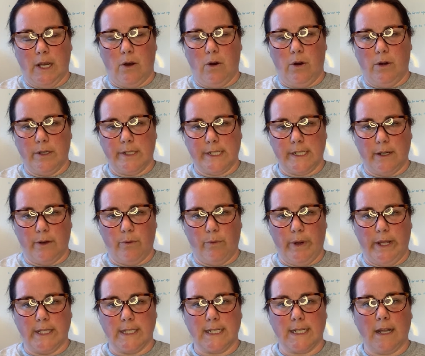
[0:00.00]
Also
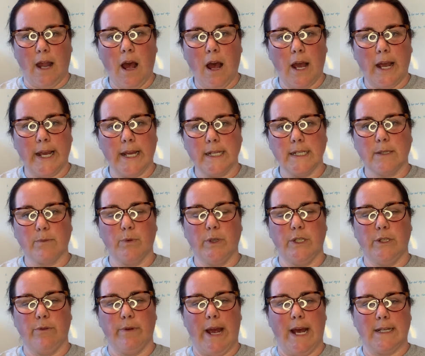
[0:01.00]
with slides, we
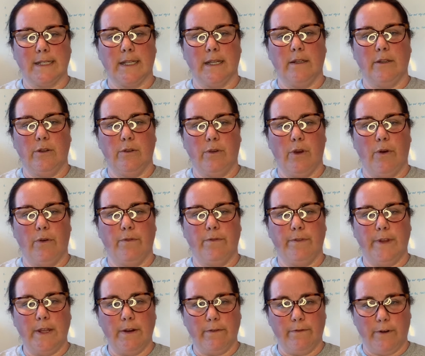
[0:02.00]
do ask that you go
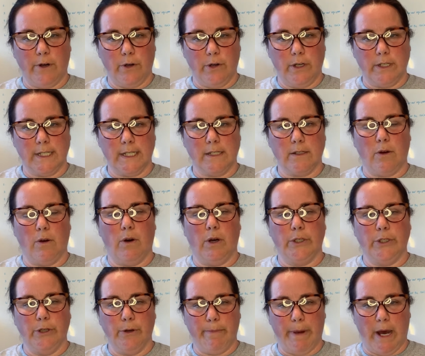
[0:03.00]
feet first
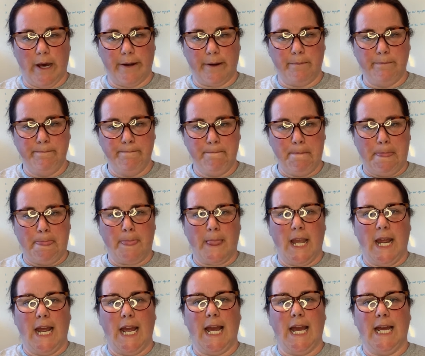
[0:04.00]
on your bottom,
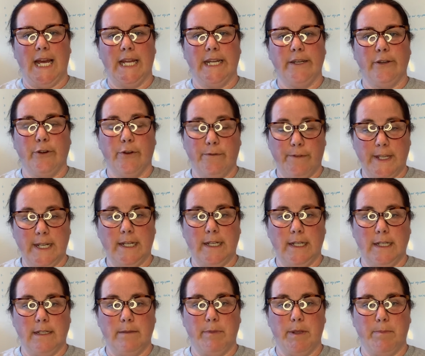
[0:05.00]
and your feet
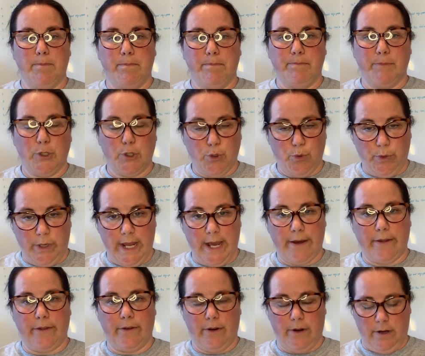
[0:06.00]
need to be
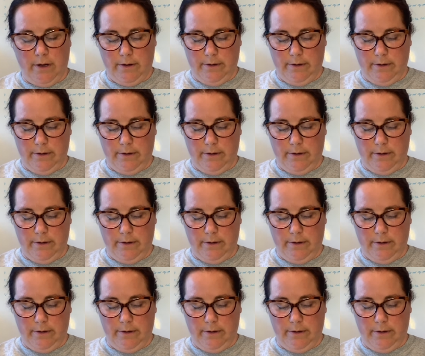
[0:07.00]
together,